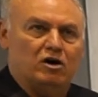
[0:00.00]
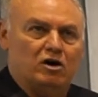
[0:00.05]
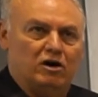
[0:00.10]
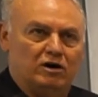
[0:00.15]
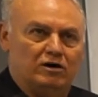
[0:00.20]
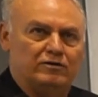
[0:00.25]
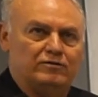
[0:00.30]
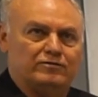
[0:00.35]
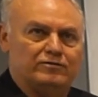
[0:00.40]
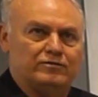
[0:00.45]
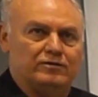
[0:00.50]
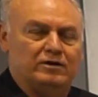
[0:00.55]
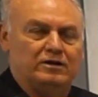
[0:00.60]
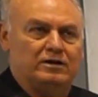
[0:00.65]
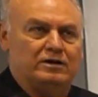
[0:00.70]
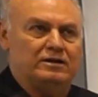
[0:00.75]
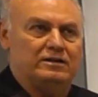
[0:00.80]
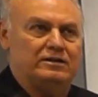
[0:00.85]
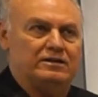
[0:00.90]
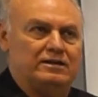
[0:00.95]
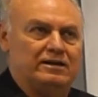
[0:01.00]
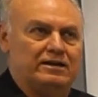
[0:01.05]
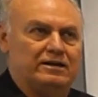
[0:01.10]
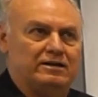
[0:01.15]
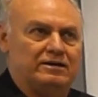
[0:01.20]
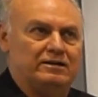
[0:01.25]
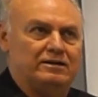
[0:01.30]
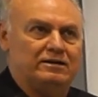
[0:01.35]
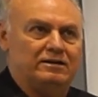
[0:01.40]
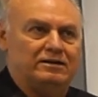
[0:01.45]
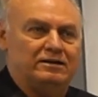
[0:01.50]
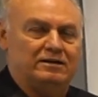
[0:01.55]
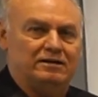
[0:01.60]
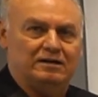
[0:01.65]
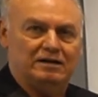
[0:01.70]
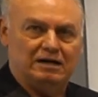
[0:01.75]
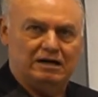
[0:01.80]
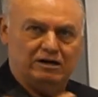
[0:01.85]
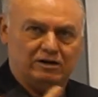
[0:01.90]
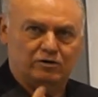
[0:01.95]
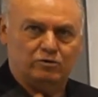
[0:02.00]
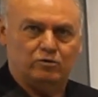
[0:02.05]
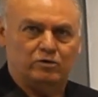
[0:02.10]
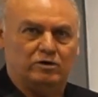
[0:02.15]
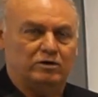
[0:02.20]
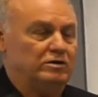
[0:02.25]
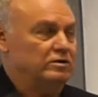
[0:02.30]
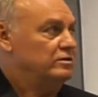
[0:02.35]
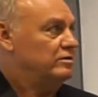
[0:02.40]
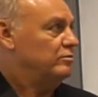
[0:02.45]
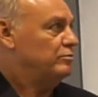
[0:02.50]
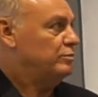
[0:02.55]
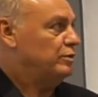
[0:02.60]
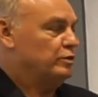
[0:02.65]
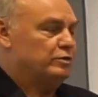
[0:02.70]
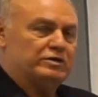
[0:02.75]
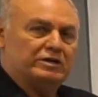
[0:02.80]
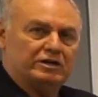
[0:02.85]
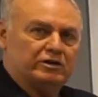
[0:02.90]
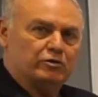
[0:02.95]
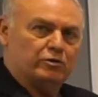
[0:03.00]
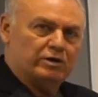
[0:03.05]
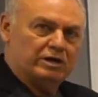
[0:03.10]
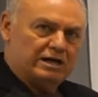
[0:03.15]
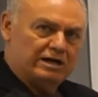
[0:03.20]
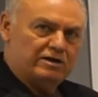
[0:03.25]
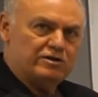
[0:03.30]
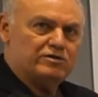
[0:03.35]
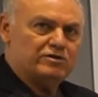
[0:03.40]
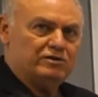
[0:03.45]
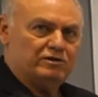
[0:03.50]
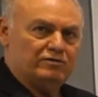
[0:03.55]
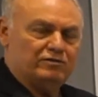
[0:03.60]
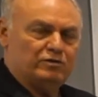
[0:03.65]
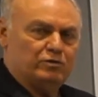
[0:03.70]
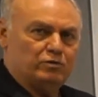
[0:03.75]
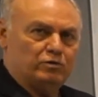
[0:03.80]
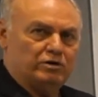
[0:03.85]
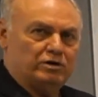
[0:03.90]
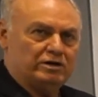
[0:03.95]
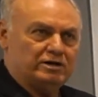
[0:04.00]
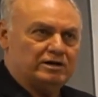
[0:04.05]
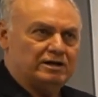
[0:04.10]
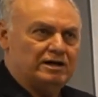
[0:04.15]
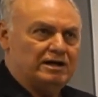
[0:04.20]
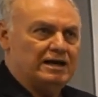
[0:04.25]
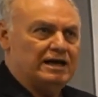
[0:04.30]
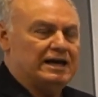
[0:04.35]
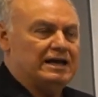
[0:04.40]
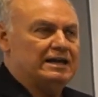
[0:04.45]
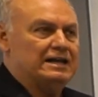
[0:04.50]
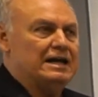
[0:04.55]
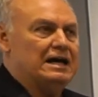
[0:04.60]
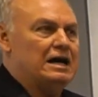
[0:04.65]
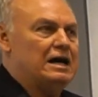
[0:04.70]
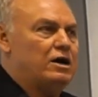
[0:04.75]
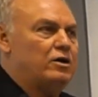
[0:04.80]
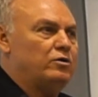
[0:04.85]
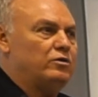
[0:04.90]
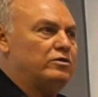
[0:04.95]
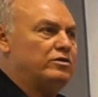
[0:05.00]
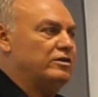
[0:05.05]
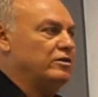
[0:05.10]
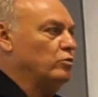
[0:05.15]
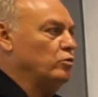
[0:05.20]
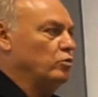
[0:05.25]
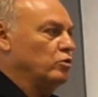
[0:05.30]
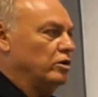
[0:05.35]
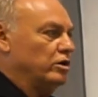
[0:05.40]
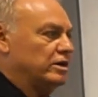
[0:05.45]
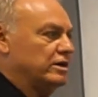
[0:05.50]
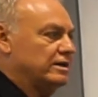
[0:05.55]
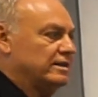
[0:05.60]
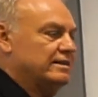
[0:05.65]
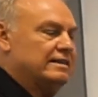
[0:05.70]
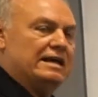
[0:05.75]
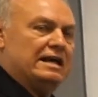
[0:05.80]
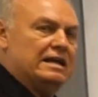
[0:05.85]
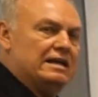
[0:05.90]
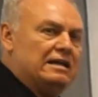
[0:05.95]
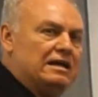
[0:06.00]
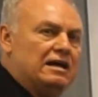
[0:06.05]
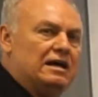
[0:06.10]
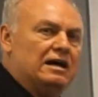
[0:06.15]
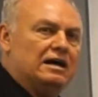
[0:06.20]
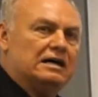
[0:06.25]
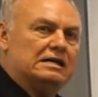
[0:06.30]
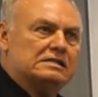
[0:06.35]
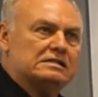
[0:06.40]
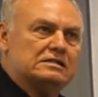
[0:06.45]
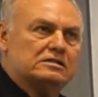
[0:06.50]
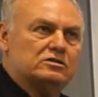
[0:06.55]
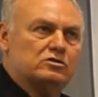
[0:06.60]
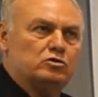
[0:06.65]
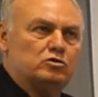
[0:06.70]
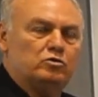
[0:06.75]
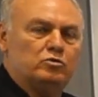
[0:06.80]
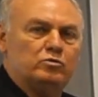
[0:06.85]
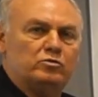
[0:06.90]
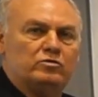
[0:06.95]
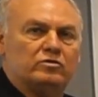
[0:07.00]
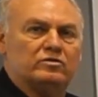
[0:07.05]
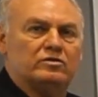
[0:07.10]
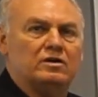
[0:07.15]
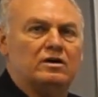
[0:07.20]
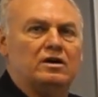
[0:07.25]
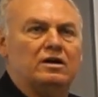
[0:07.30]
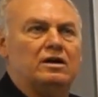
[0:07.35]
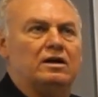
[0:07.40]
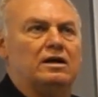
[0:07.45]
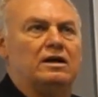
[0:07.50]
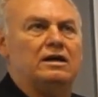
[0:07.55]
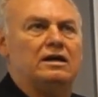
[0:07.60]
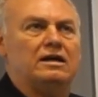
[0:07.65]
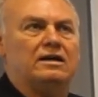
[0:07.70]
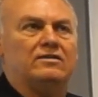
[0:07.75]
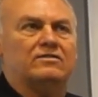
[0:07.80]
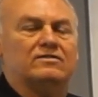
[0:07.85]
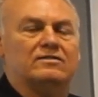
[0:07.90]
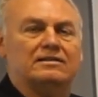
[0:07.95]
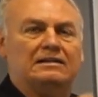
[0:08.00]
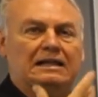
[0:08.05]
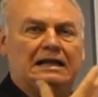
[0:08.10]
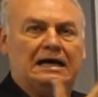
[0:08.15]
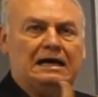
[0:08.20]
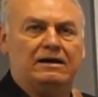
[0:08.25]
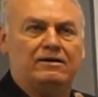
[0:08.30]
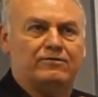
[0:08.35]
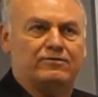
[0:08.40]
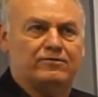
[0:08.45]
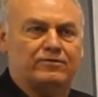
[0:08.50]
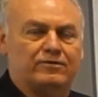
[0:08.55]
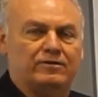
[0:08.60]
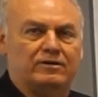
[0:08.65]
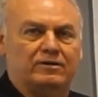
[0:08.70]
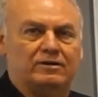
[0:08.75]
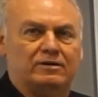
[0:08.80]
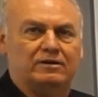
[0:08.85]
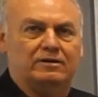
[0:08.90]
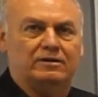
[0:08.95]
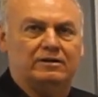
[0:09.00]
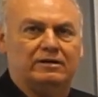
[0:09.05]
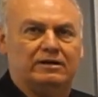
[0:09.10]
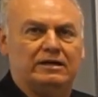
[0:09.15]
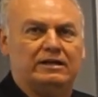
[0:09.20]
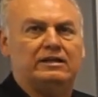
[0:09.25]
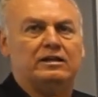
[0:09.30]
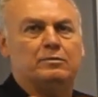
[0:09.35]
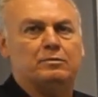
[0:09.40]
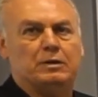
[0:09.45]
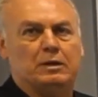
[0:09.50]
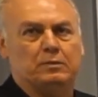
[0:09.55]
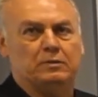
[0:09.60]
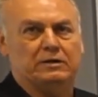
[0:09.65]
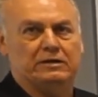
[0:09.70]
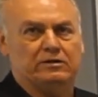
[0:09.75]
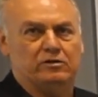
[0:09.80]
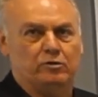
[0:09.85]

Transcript: of the art world, of the creation of the work, and how the work then assumes its life in the public